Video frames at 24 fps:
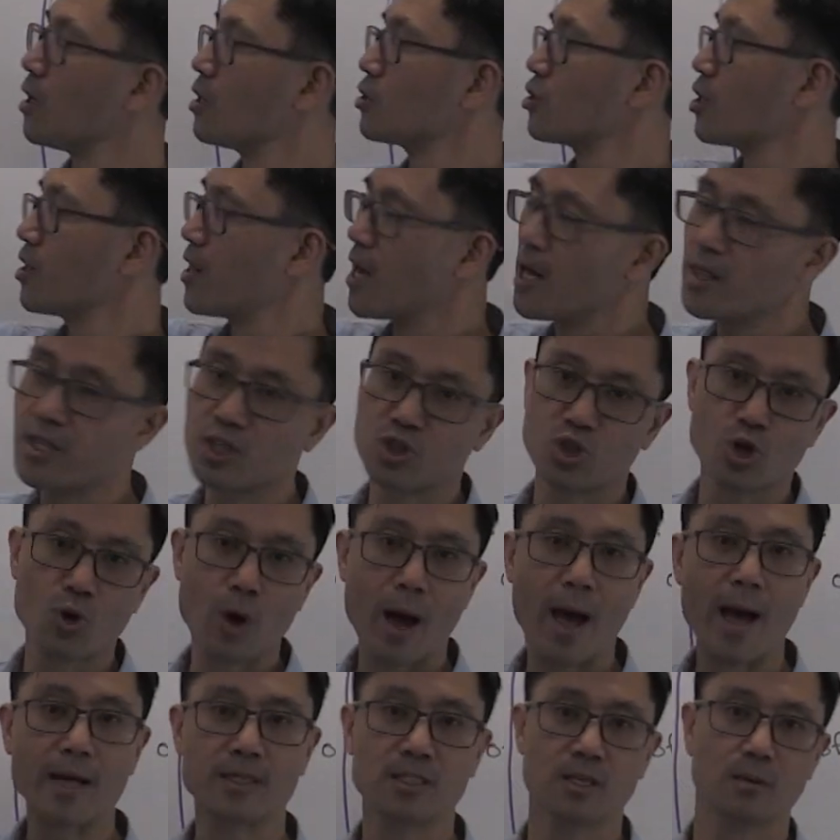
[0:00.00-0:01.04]
So they're the two
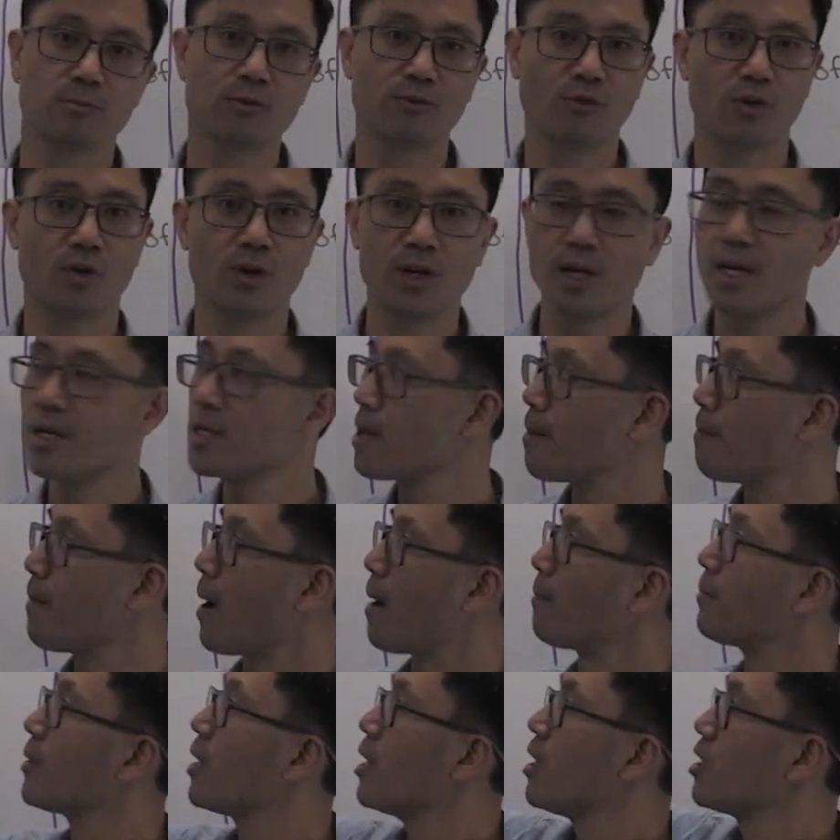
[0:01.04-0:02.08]
axioms for a linear
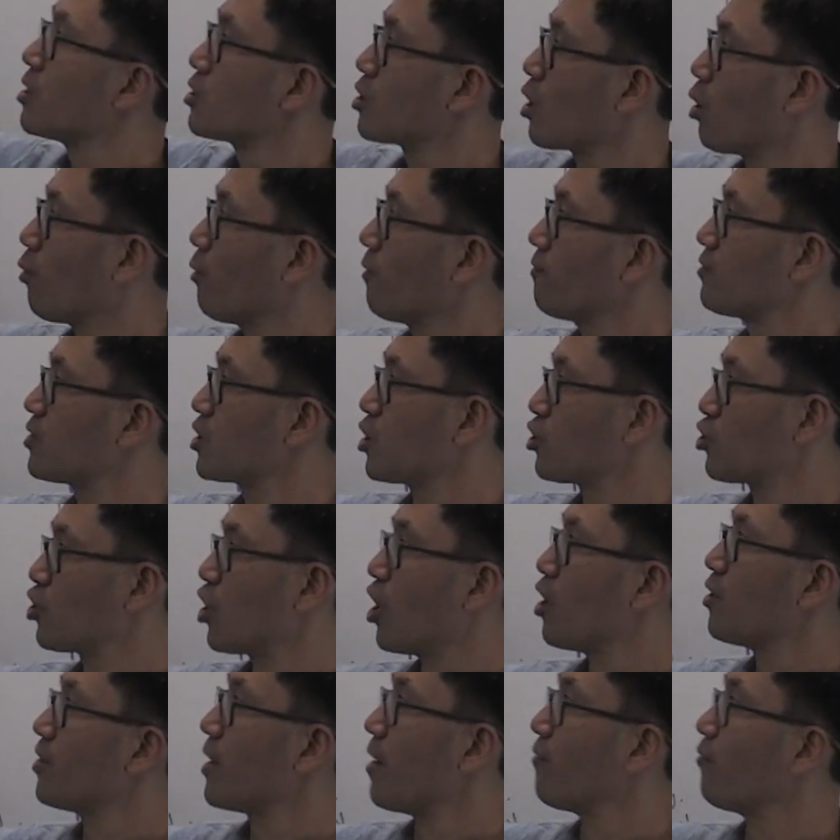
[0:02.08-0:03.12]
map. So we've
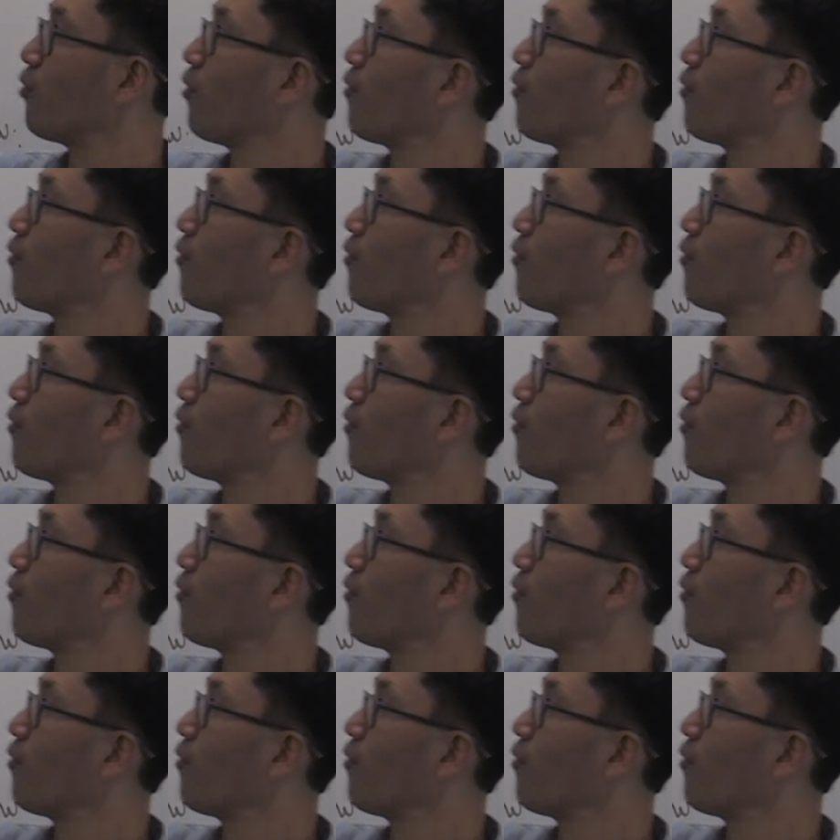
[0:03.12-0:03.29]
shown that